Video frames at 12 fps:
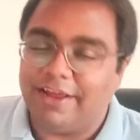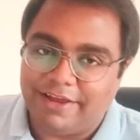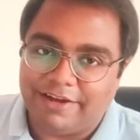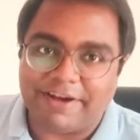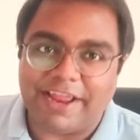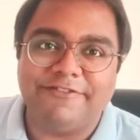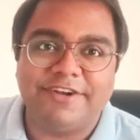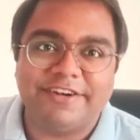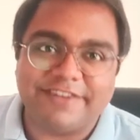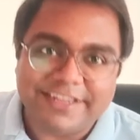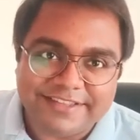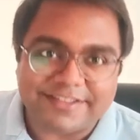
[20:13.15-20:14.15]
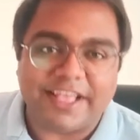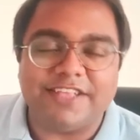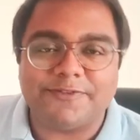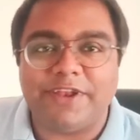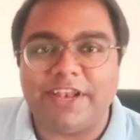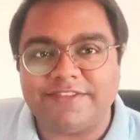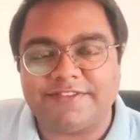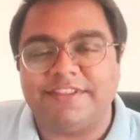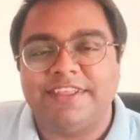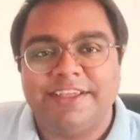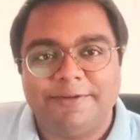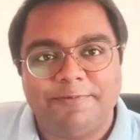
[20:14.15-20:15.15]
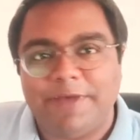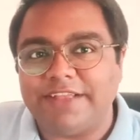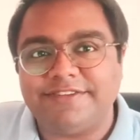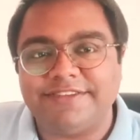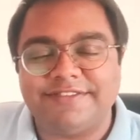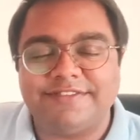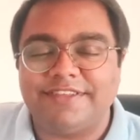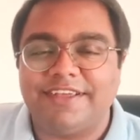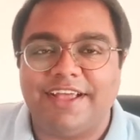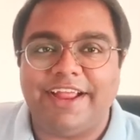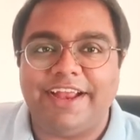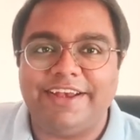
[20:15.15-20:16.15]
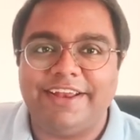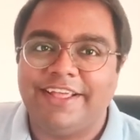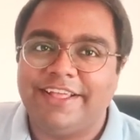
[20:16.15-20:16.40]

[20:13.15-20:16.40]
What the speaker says: rivalries as well as matches ahead.